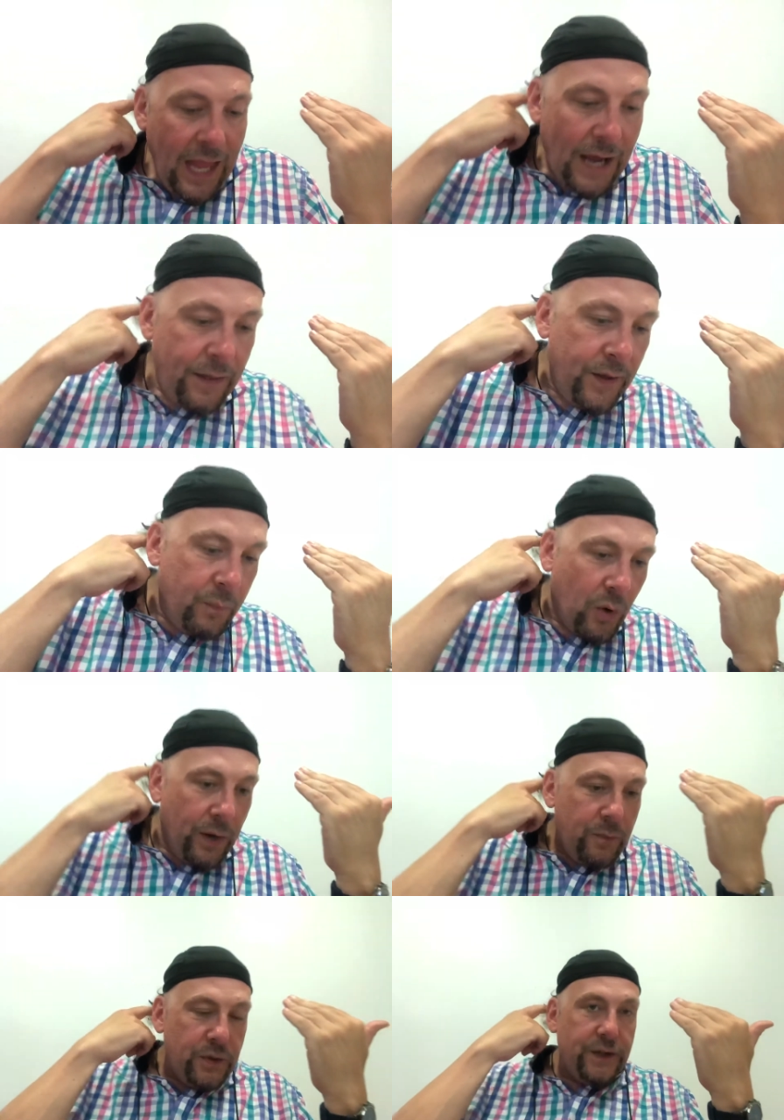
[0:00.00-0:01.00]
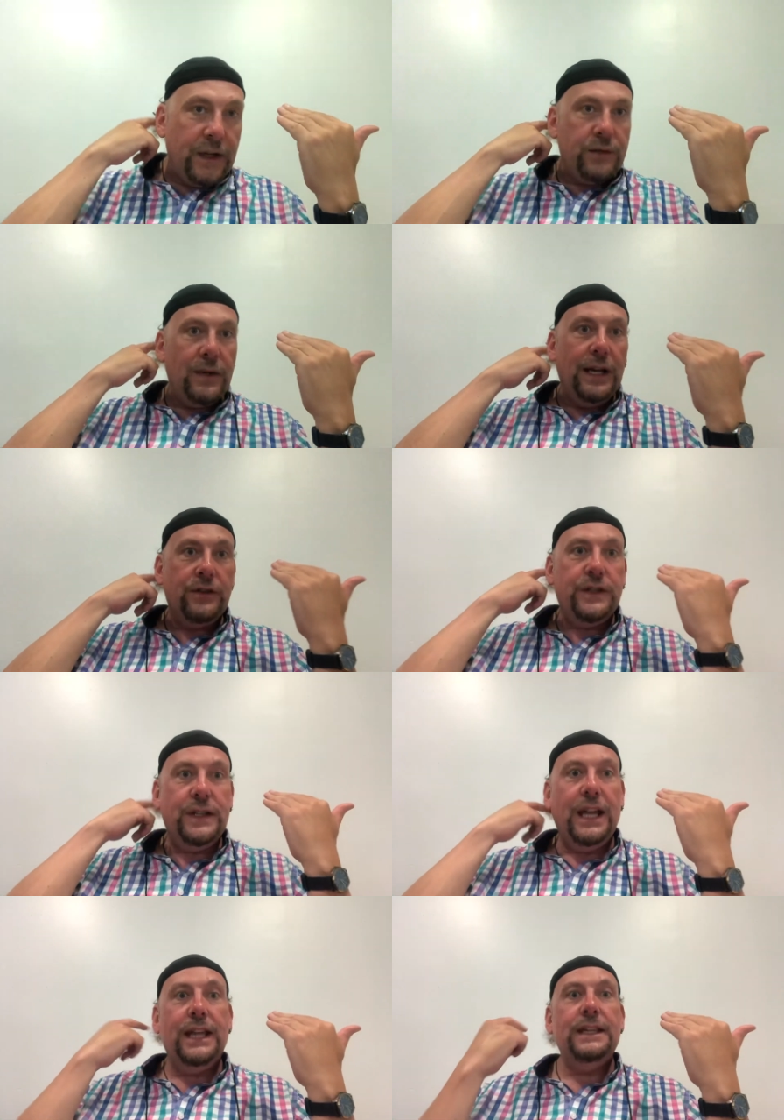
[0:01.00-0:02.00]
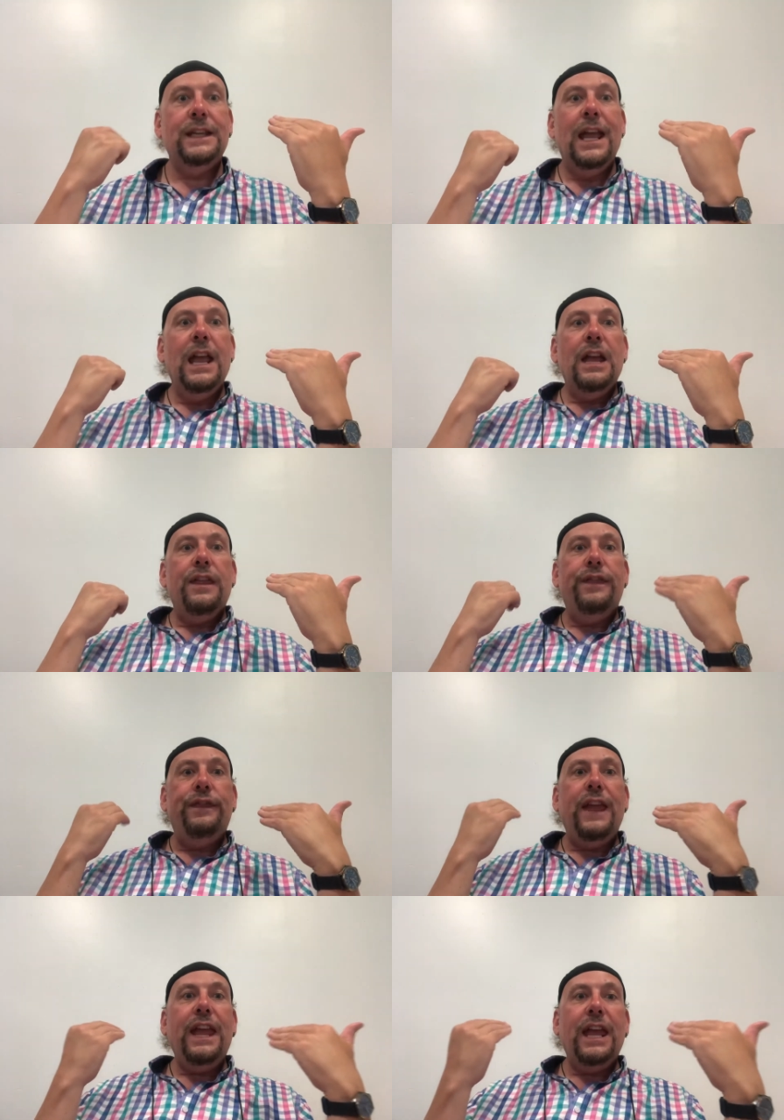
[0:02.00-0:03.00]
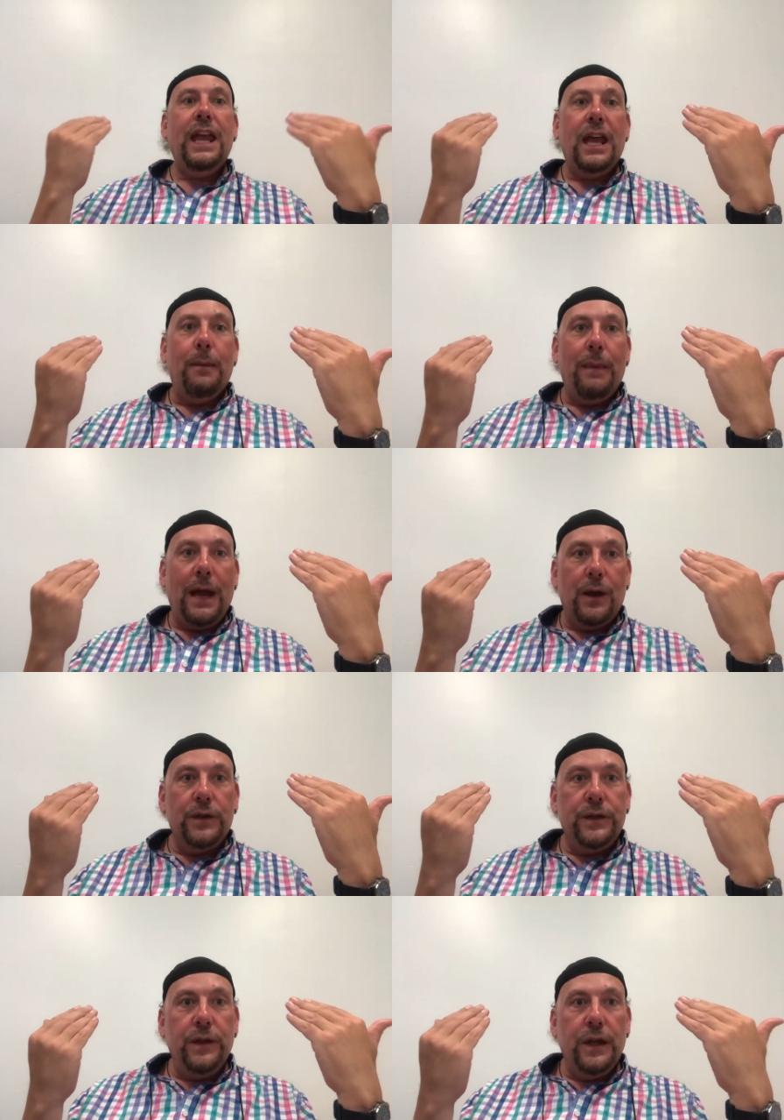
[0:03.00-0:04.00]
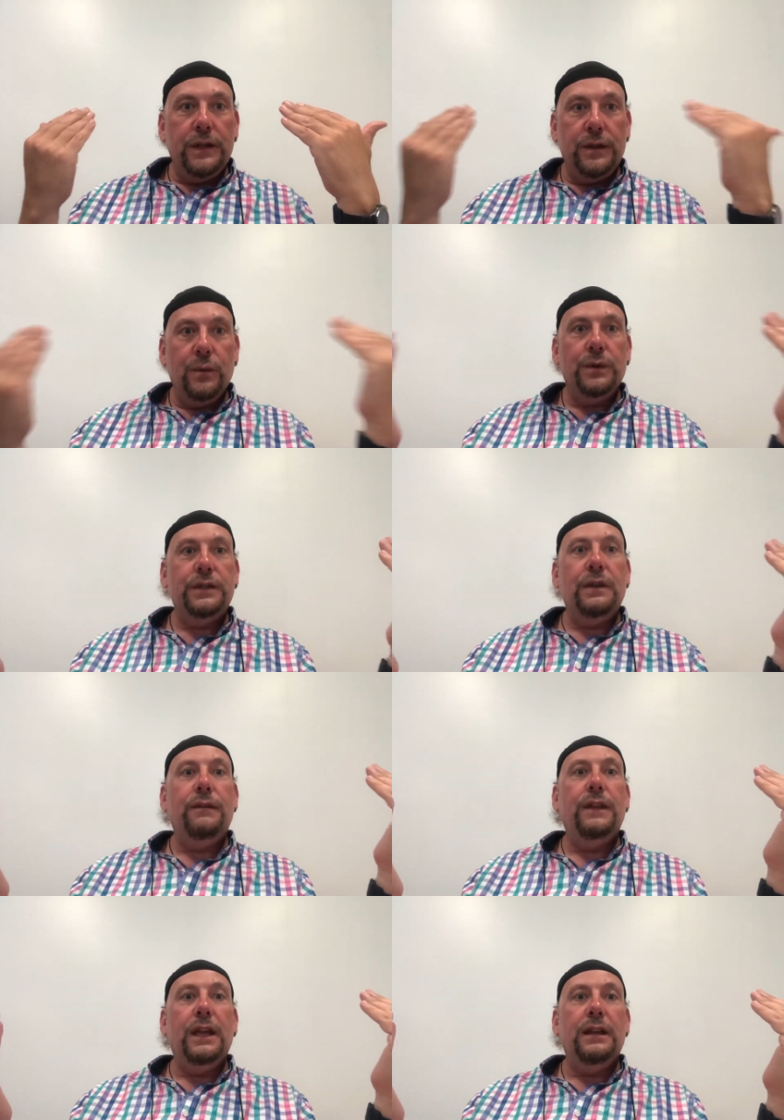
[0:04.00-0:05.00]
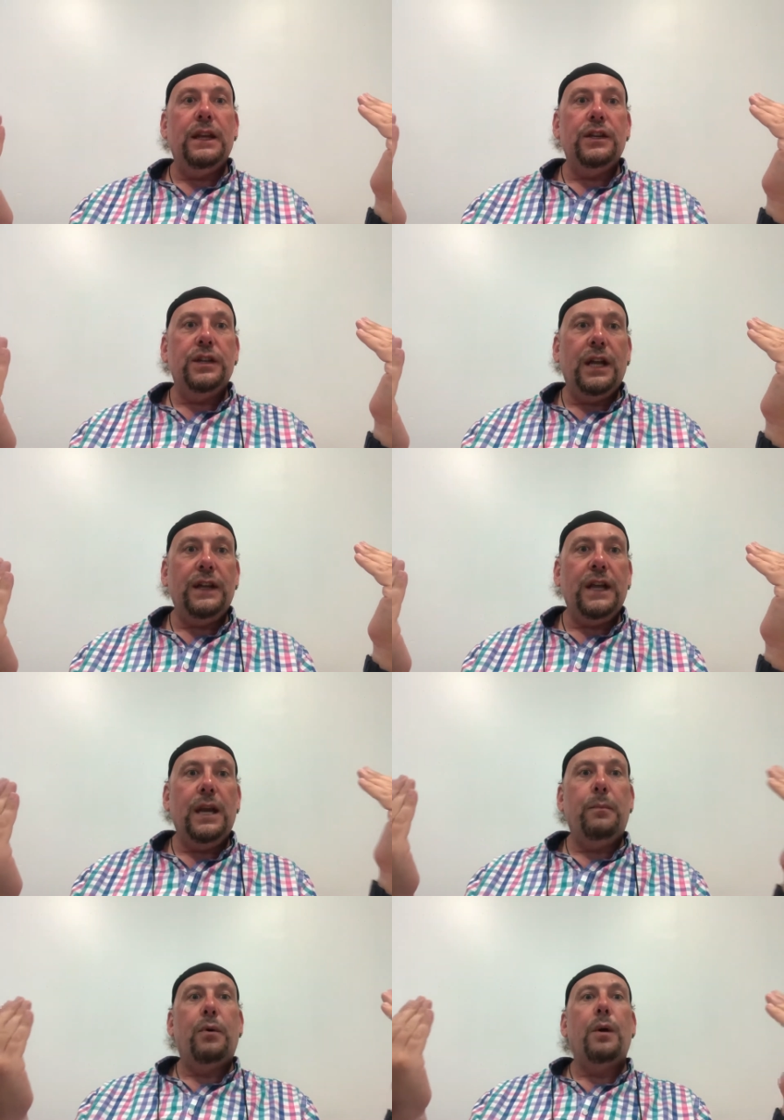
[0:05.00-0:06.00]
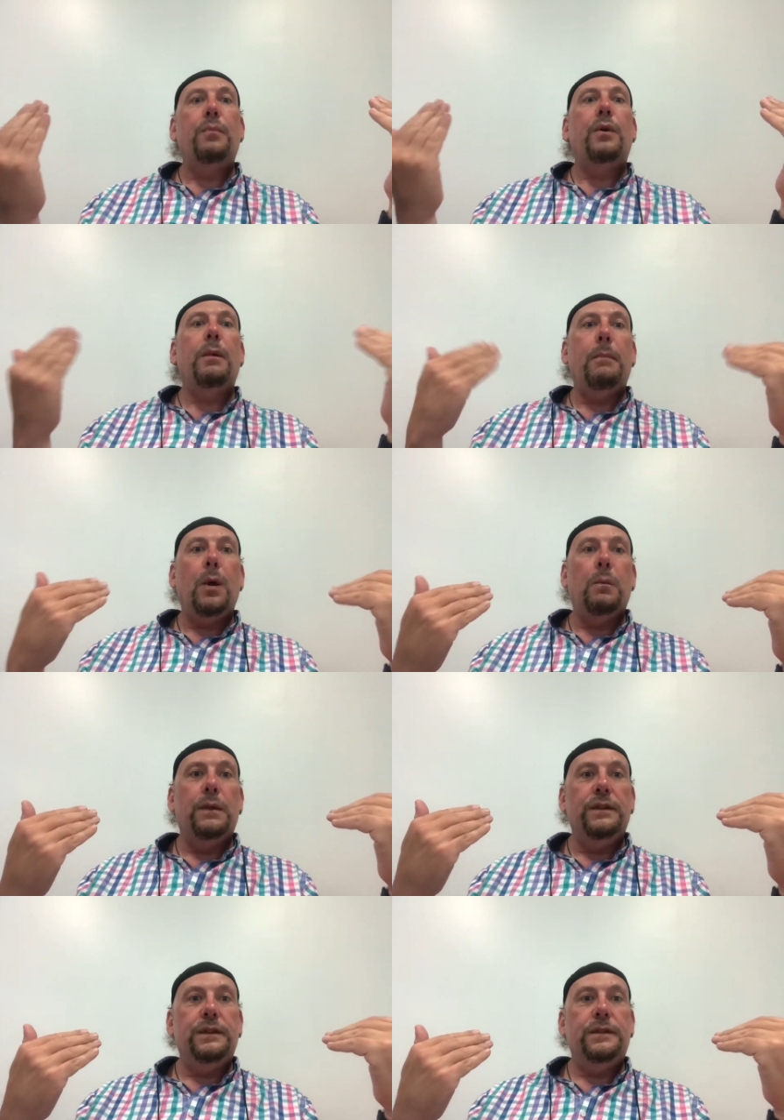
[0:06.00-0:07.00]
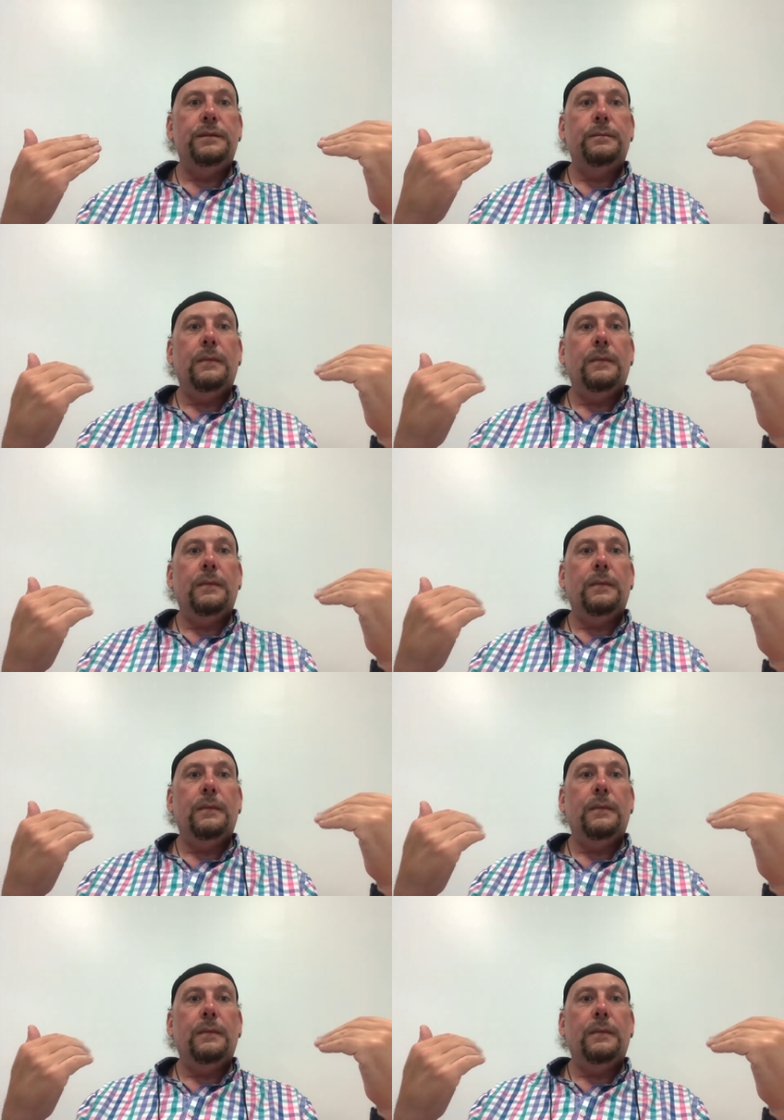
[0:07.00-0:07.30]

And the third one, which I think is really interesting, is thinking about the source of the addiction at inappropriate moments.